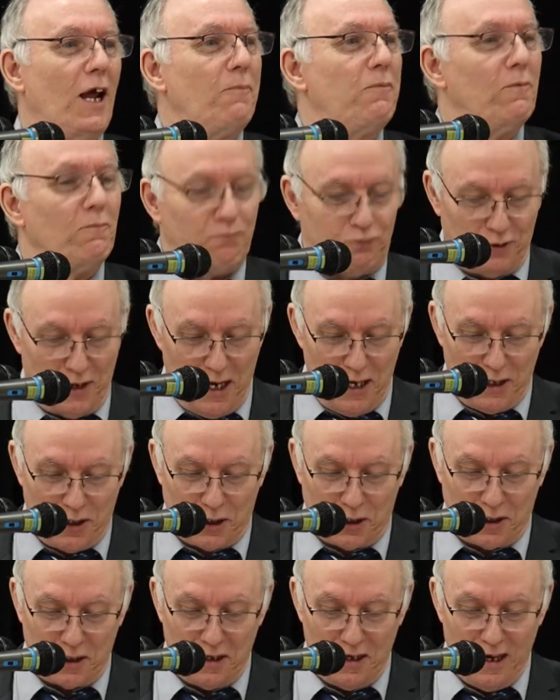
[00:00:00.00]
up and
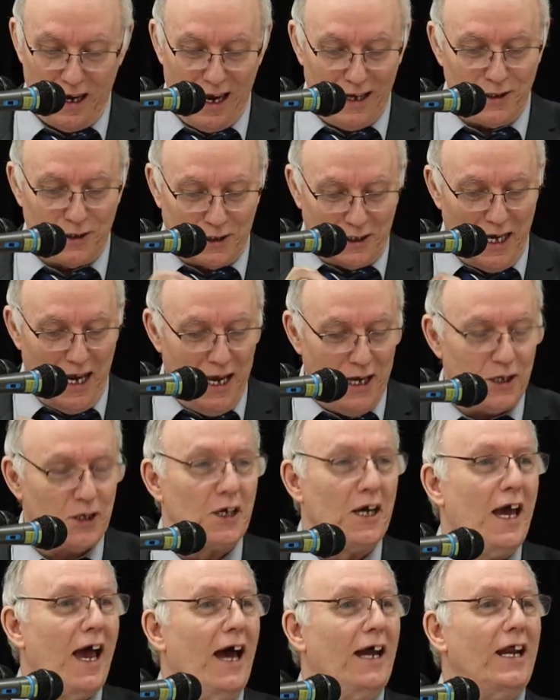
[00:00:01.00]
preach and teach
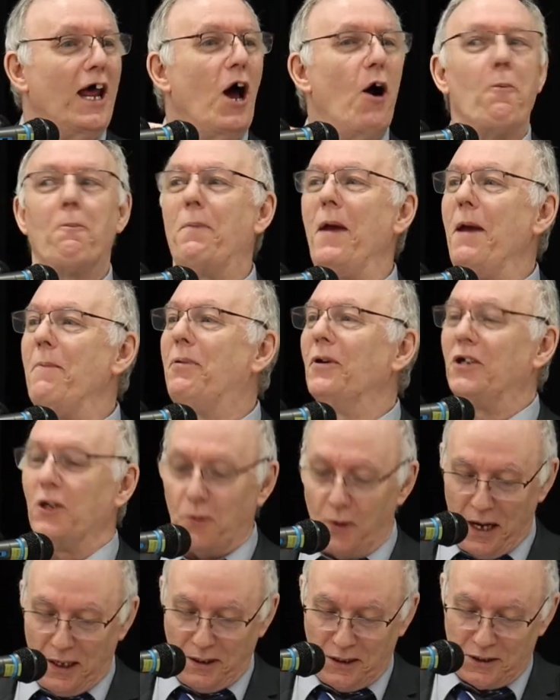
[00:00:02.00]
and help people
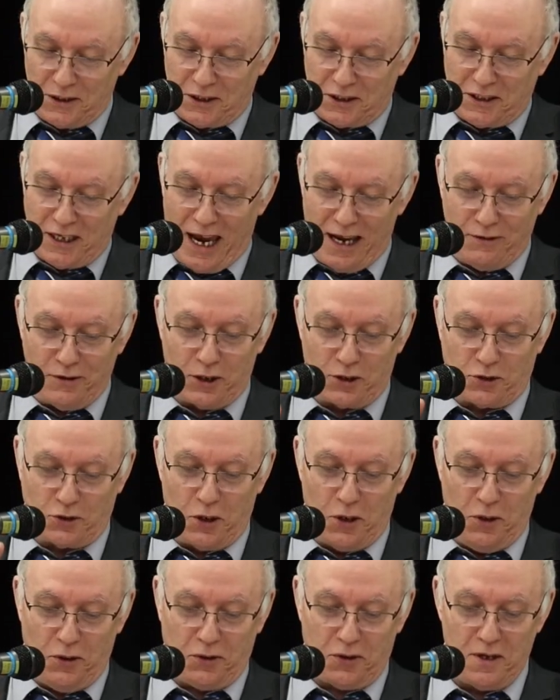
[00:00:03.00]
to understand the
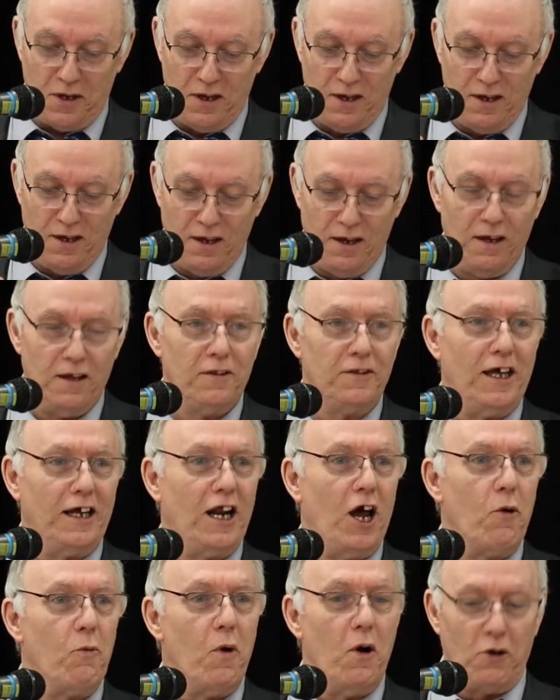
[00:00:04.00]
truth that
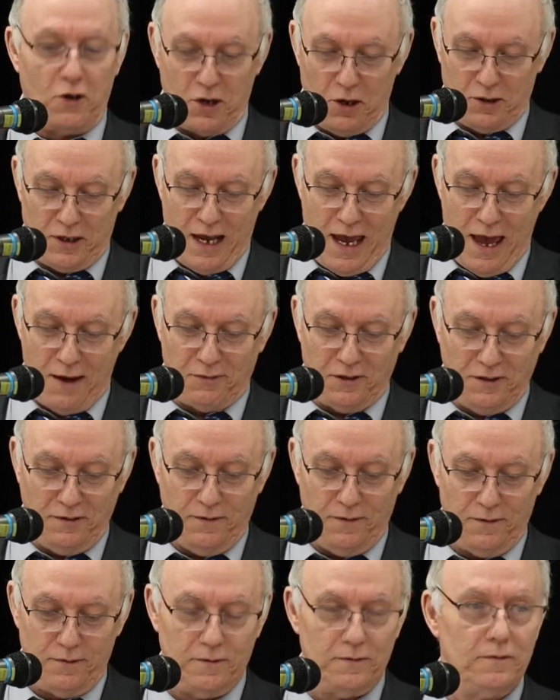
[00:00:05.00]
I won't go to heaven?
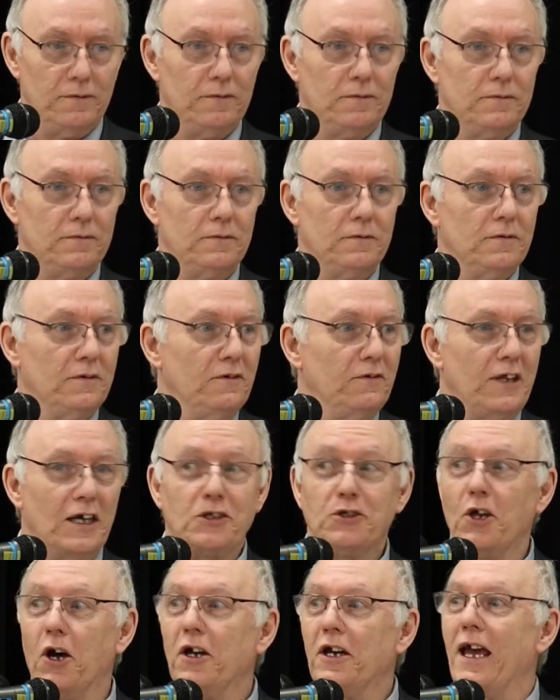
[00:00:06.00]

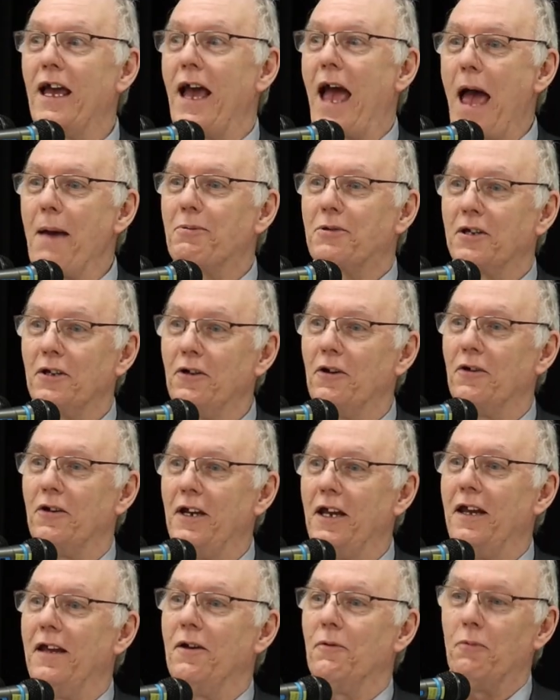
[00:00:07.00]
That's not
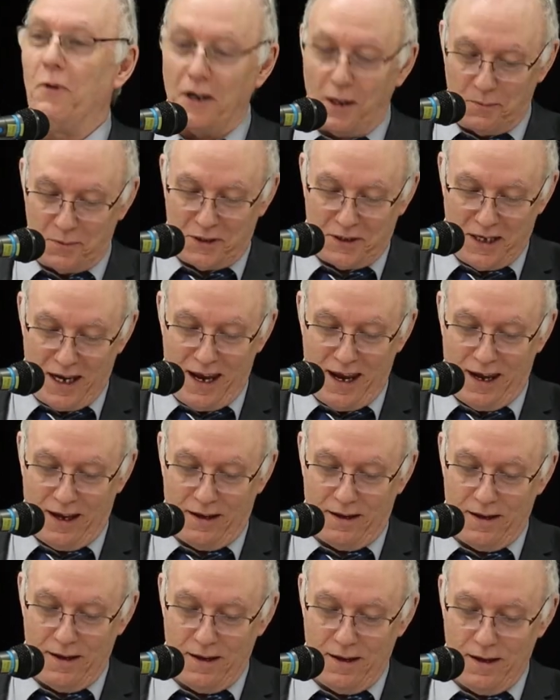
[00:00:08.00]
absolutely what I'm saying.